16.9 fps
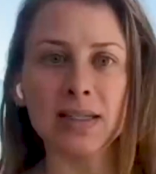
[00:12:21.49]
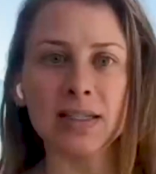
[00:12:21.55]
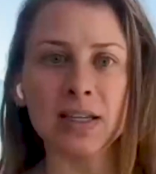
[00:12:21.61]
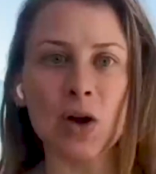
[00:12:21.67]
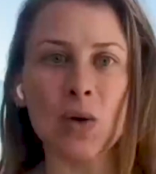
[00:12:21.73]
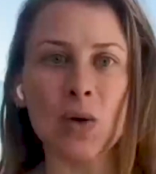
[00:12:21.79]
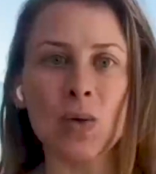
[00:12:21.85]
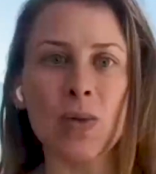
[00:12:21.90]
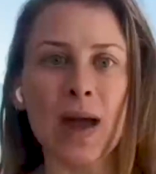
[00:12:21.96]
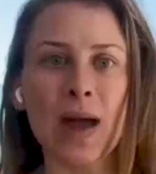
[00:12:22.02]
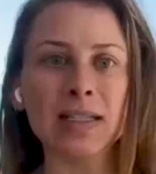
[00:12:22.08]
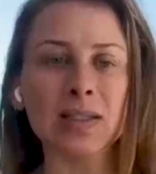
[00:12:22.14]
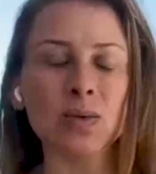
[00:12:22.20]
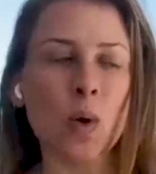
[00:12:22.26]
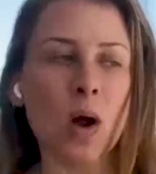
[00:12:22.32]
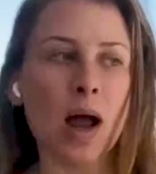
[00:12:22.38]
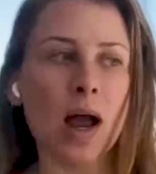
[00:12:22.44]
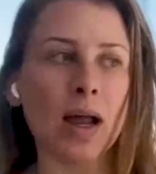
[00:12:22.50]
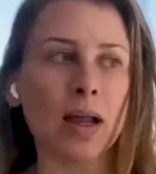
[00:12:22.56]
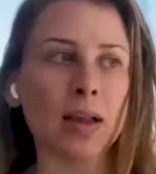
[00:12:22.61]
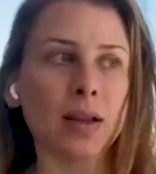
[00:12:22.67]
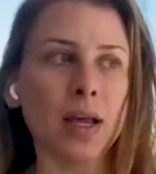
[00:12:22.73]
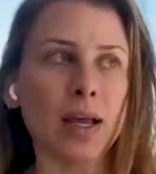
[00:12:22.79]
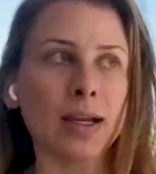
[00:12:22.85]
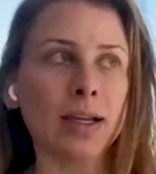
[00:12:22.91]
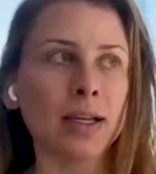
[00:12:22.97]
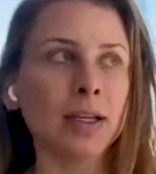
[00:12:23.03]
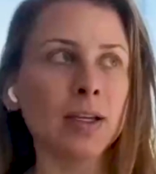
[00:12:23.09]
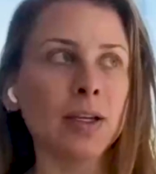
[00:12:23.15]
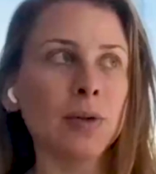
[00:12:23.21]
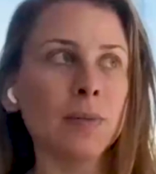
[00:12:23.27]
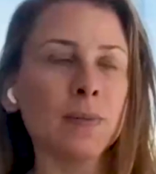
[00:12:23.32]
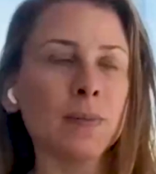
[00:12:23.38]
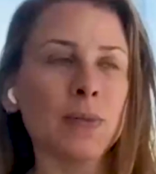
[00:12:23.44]
So that's why, like,
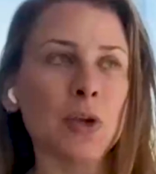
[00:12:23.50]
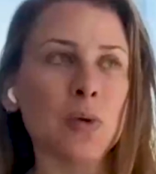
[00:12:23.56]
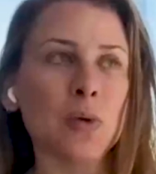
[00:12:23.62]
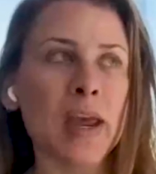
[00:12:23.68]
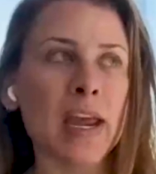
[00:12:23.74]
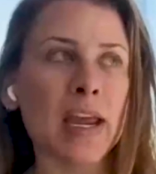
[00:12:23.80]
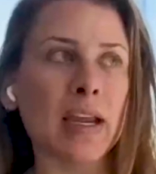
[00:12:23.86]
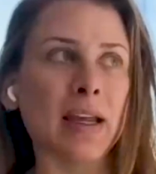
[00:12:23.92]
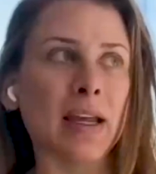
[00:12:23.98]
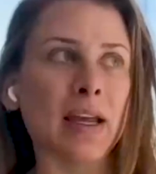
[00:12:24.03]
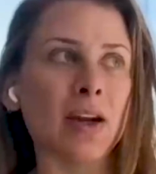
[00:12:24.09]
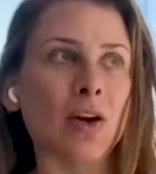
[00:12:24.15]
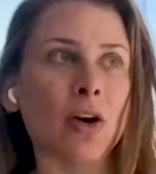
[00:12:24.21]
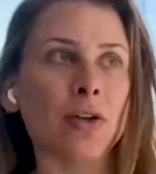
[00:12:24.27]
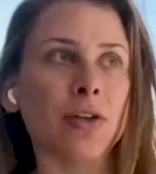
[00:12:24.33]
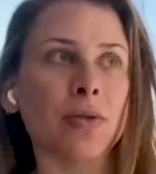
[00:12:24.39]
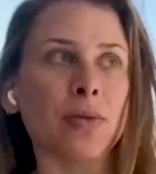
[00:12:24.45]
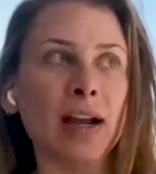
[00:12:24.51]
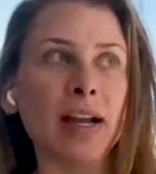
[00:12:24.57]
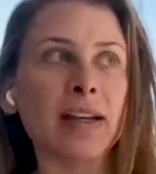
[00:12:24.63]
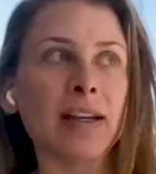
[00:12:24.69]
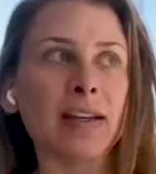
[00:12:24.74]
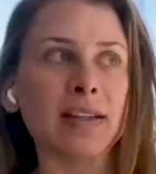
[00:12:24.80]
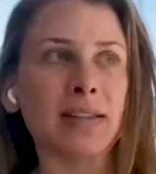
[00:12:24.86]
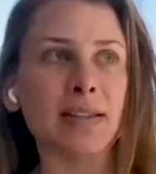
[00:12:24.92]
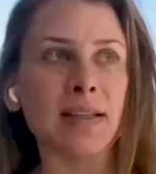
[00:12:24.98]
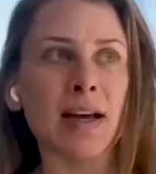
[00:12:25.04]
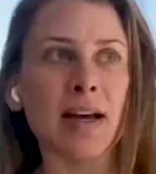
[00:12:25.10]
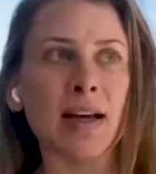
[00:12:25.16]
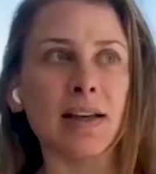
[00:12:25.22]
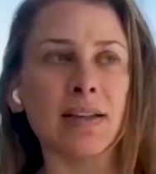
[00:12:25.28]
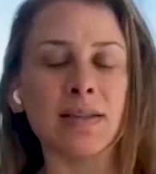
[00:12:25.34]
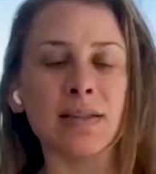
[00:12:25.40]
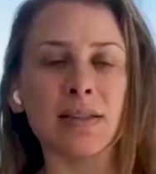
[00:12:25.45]
you may get arthritis
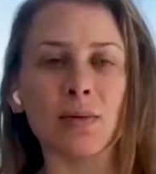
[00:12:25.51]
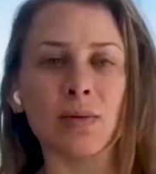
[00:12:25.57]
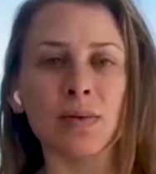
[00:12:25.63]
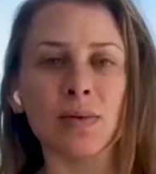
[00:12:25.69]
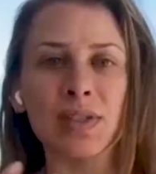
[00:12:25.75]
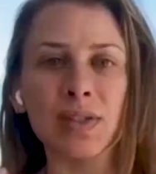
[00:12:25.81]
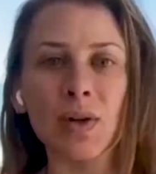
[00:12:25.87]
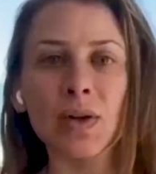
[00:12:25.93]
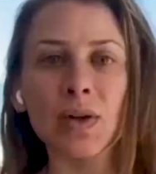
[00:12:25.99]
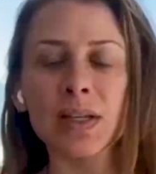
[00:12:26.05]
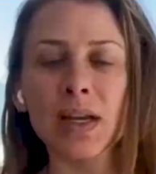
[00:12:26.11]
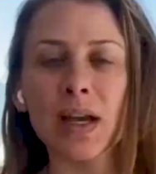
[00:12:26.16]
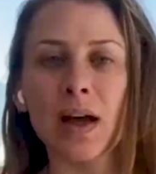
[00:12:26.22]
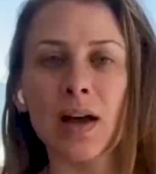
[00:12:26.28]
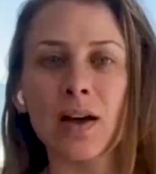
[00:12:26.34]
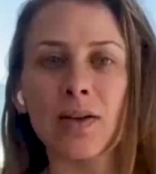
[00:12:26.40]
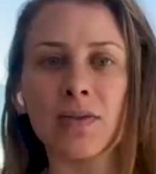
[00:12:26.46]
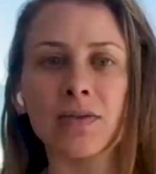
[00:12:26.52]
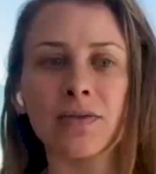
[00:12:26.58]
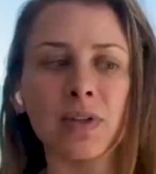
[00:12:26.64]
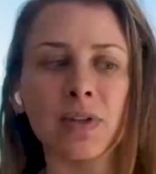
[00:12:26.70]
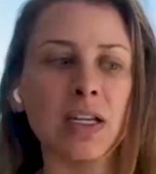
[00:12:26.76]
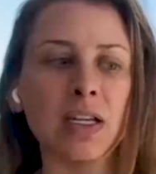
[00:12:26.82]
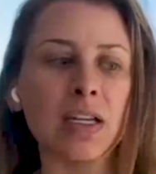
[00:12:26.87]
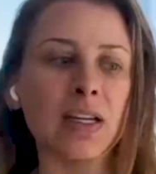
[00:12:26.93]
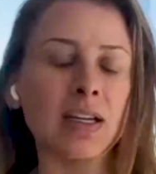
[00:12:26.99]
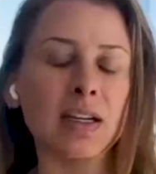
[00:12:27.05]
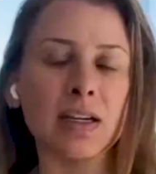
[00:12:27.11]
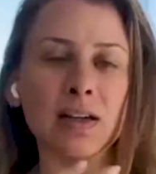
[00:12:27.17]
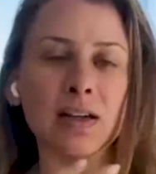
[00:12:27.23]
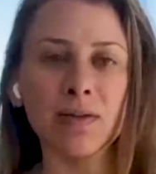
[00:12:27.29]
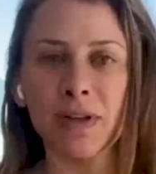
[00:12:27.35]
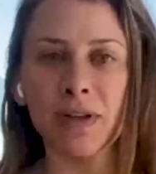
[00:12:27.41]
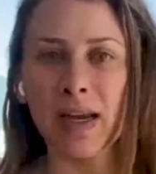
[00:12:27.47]
as a result of eating an
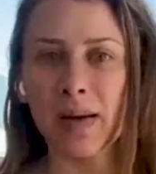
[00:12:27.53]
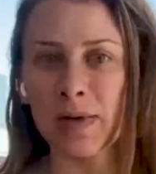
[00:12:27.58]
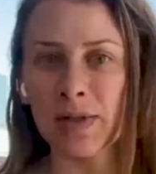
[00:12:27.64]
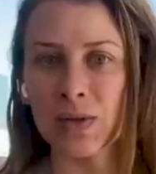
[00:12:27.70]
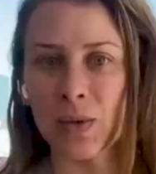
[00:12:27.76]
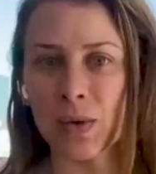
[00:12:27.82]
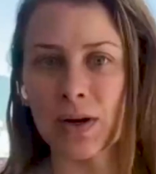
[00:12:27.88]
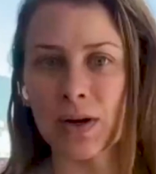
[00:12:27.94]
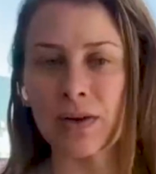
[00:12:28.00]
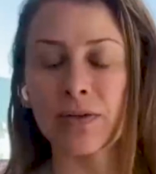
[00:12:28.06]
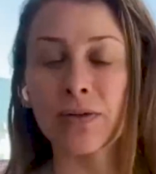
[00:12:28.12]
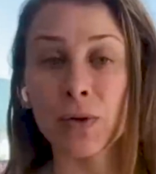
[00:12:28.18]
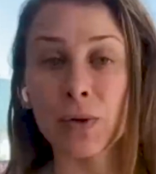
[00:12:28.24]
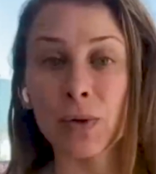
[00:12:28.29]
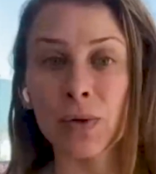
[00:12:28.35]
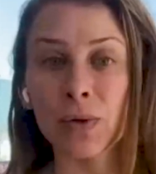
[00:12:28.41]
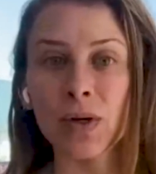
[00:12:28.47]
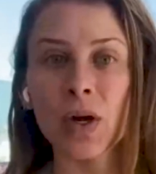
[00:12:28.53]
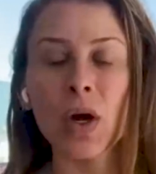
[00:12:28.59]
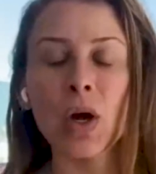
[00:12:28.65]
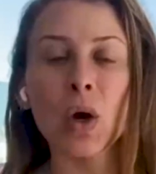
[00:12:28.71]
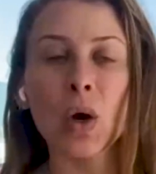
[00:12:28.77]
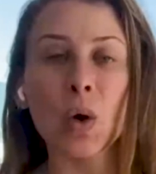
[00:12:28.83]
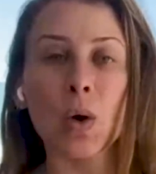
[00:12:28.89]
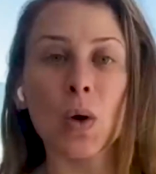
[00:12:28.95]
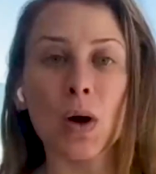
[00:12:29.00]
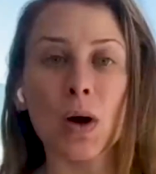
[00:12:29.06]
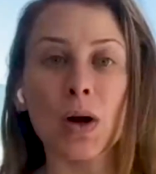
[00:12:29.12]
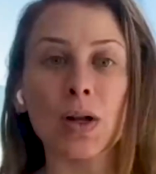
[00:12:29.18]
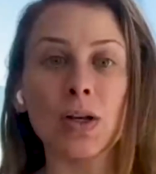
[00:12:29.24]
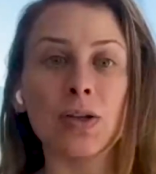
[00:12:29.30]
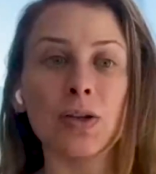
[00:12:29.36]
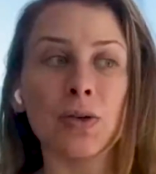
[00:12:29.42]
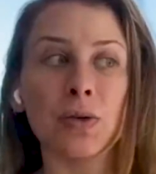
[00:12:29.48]
inflammatory food,
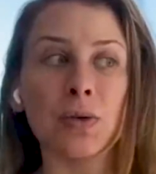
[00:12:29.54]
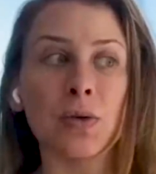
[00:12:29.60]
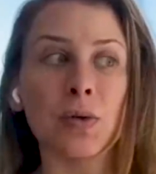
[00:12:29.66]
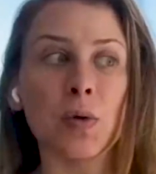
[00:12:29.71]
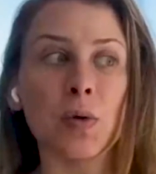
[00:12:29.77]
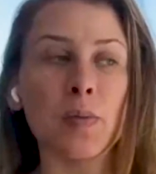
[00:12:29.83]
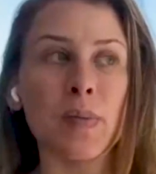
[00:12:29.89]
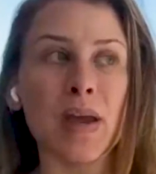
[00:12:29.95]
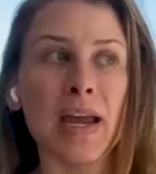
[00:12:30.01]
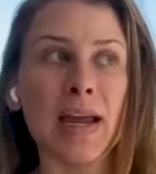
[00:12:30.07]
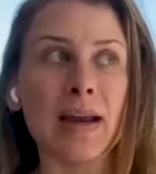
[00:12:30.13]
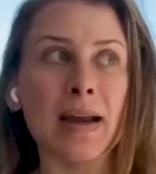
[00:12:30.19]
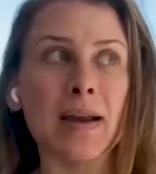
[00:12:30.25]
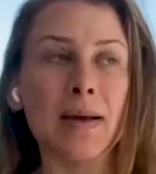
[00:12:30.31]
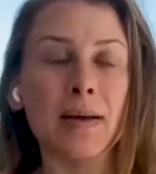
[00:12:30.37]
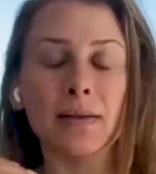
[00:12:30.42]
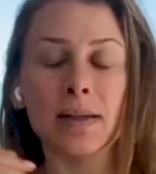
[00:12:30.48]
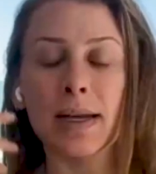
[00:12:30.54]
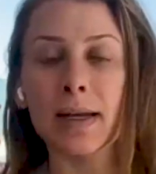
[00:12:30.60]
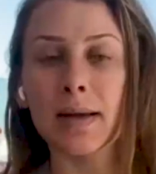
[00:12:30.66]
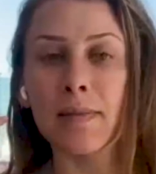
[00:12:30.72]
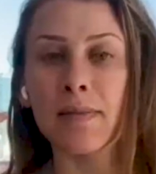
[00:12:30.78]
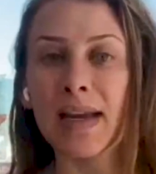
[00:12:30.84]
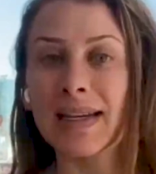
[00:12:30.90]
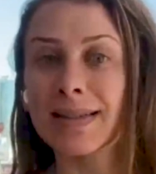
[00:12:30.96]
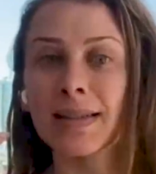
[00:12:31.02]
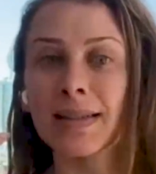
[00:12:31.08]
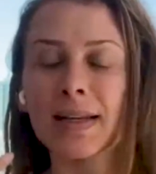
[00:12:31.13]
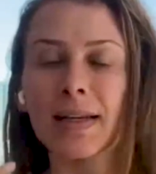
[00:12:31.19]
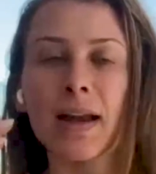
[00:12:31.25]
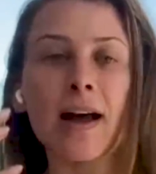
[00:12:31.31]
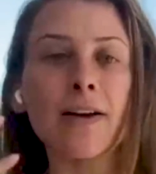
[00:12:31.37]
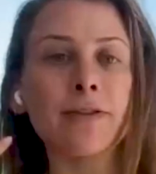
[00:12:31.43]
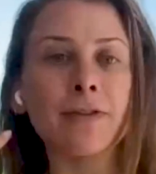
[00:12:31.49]
or you may like
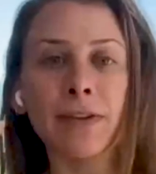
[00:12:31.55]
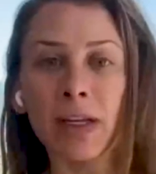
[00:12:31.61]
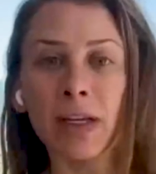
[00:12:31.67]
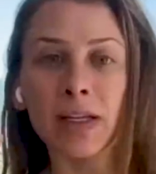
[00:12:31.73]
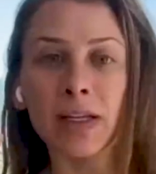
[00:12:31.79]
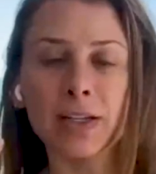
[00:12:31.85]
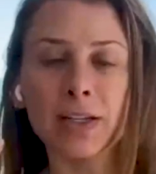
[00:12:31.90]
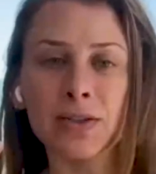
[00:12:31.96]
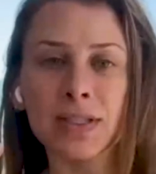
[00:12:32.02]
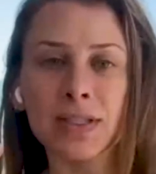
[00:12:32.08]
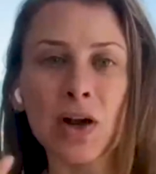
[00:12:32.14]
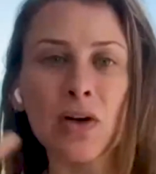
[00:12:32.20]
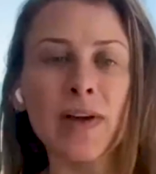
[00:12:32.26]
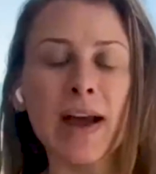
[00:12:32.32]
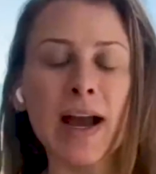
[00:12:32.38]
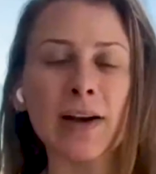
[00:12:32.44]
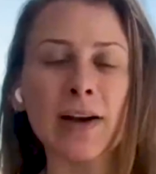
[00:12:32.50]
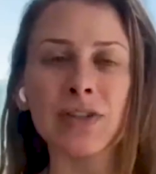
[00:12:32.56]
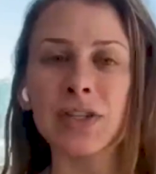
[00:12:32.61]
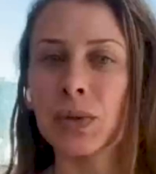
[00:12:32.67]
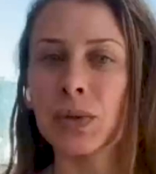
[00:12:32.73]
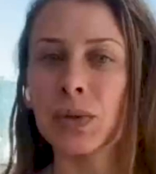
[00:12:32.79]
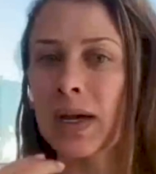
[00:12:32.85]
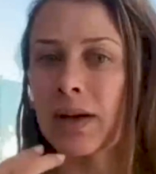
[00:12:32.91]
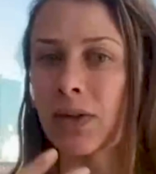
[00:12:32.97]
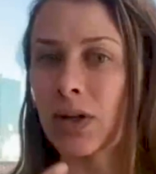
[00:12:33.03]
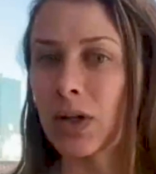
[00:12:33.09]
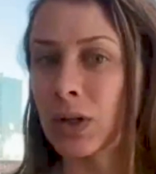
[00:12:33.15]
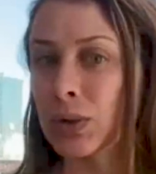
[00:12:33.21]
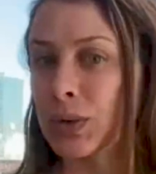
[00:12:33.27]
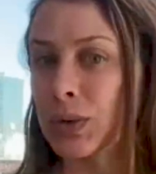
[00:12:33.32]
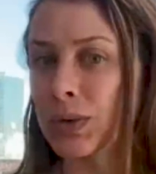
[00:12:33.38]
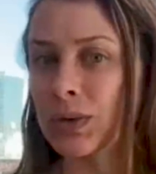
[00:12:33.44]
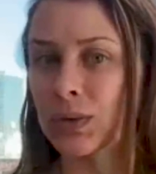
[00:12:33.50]
mentally not feel like yourself after you have
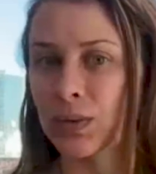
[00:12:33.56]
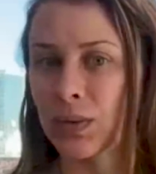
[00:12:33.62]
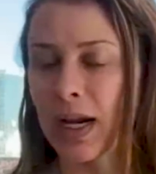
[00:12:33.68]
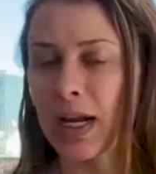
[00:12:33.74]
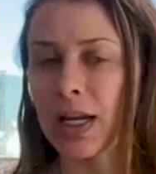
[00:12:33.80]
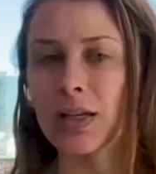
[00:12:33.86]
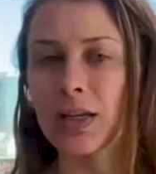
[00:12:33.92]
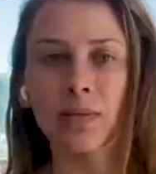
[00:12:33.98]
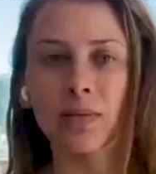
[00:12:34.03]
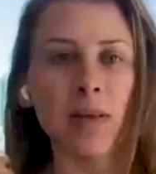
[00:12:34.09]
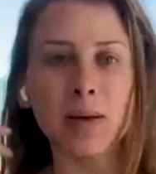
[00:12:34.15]
gluten, right?